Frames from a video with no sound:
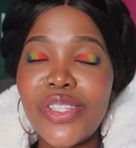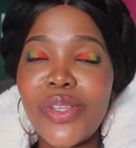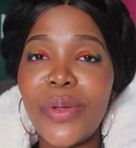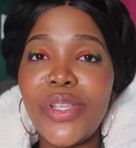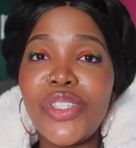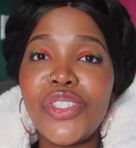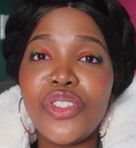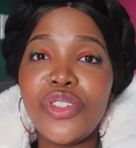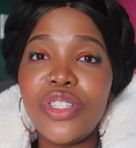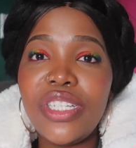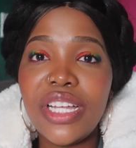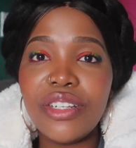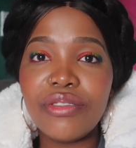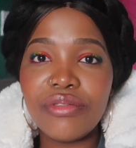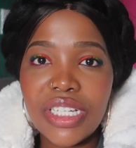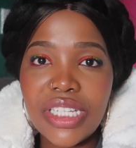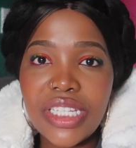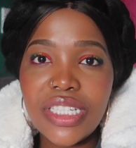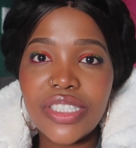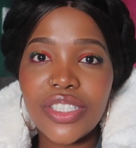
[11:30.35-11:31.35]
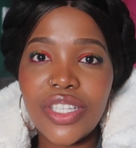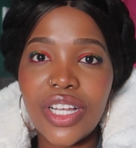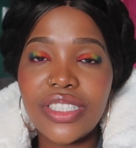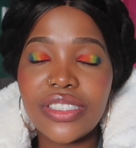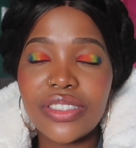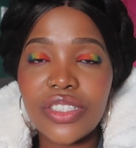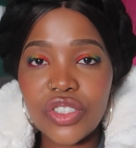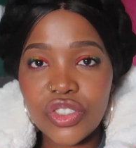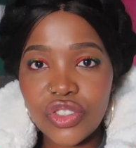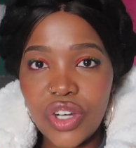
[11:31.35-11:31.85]
So when Julian really
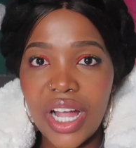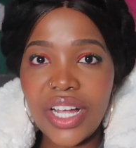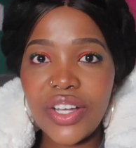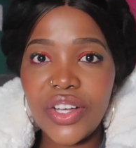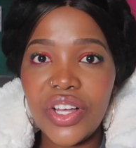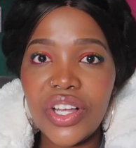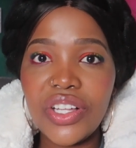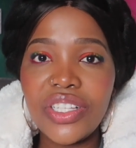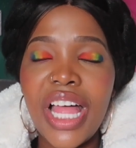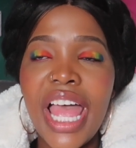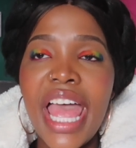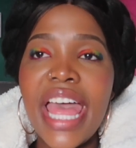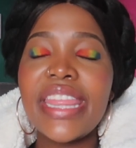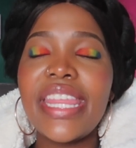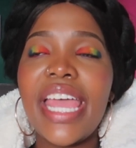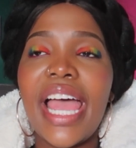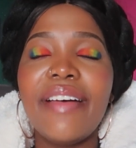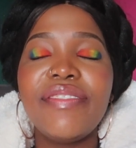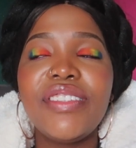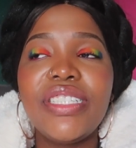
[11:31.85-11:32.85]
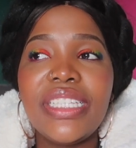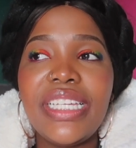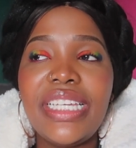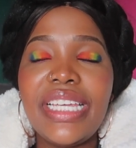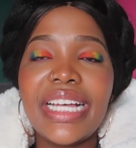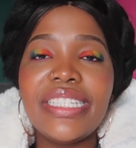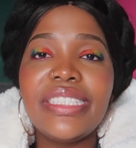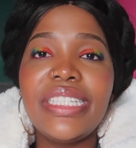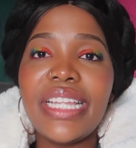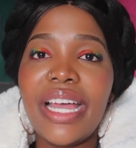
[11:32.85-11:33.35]
starts to struggle, he has
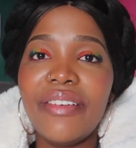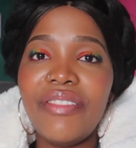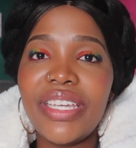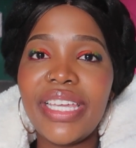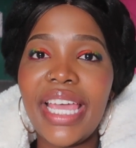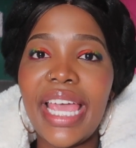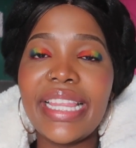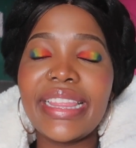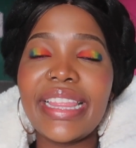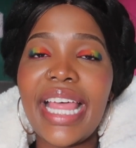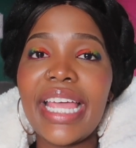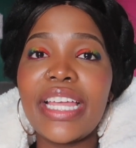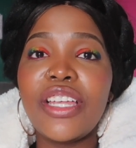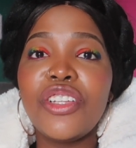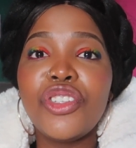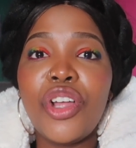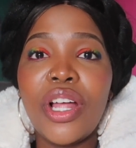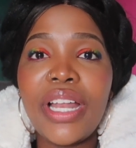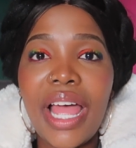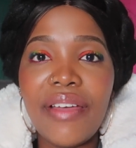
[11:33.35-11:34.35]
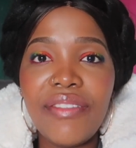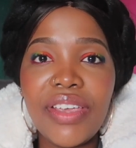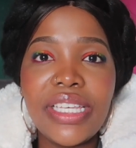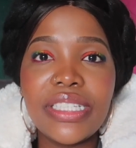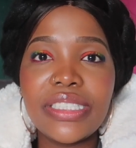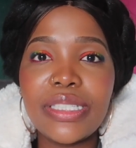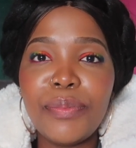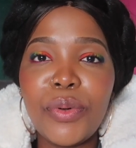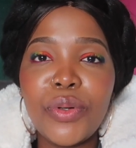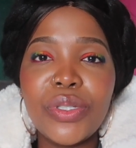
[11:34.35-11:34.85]
to navigate like not having
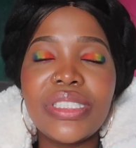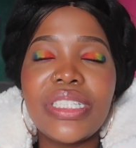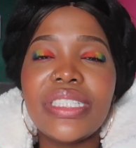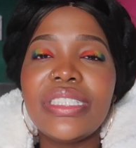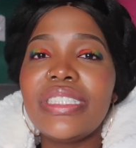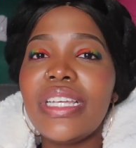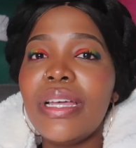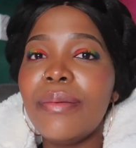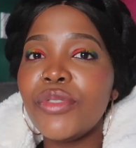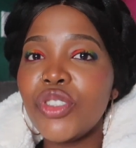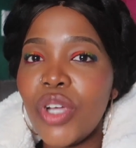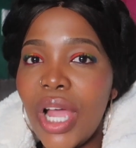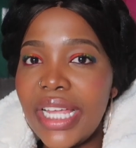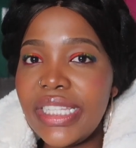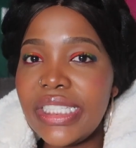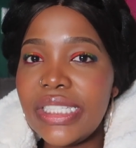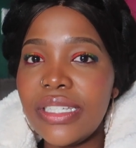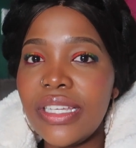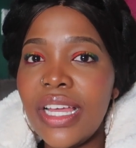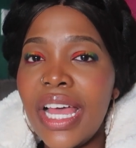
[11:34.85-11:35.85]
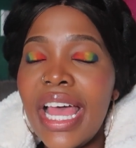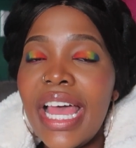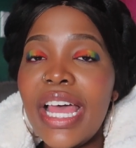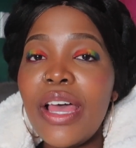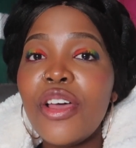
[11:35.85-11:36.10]
his support system, trying to